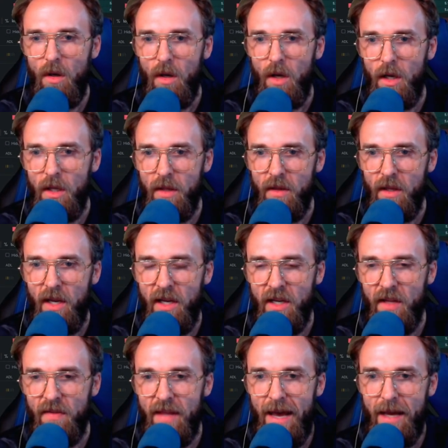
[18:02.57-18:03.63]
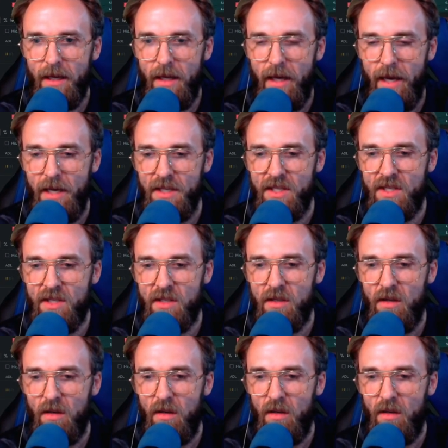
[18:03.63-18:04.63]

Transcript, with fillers: And and in that case,